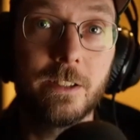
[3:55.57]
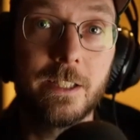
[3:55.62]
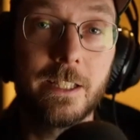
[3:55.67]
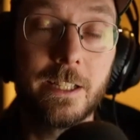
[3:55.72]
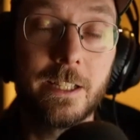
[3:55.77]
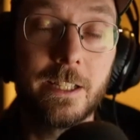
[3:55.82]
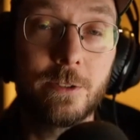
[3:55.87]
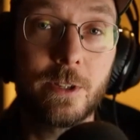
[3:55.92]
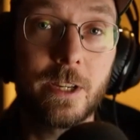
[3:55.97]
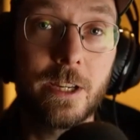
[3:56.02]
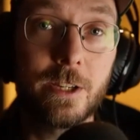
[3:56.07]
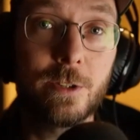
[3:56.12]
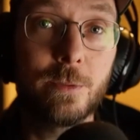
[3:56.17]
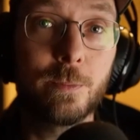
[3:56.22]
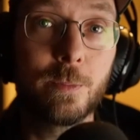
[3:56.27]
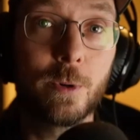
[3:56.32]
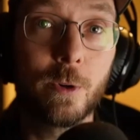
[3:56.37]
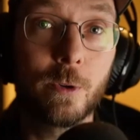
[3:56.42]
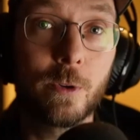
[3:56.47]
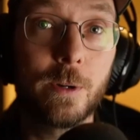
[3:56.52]
education
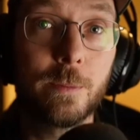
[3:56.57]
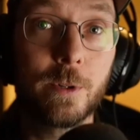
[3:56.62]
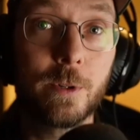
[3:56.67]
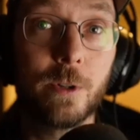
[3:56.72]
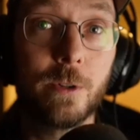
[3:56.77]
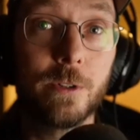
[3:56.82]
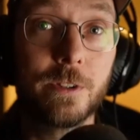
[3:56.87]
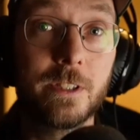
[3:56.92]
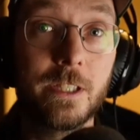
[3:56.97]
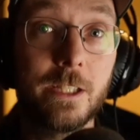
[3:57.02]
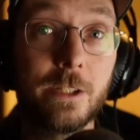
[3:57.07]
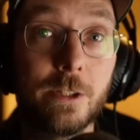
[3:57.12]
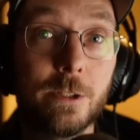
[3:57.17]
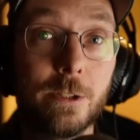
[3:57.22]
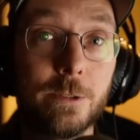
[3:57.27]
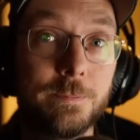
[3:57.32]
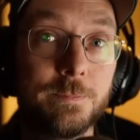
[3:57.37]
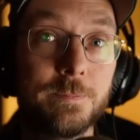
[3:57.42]
program called Deco.